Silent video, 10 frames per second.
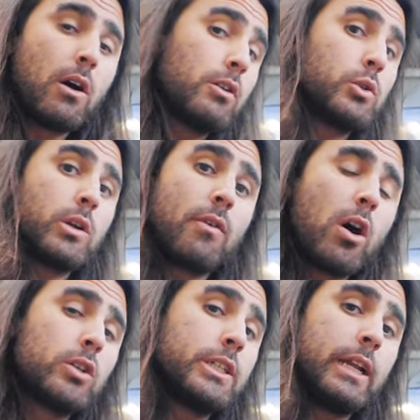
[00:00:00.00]
sort of
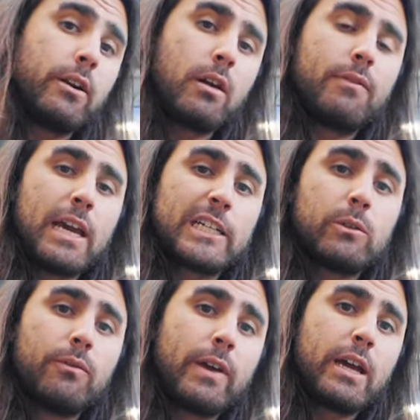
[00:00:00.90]
alternator of the
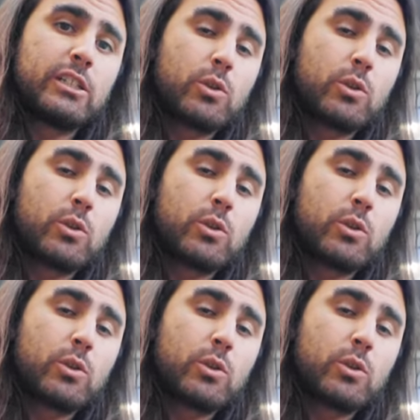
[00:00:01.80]
actual van.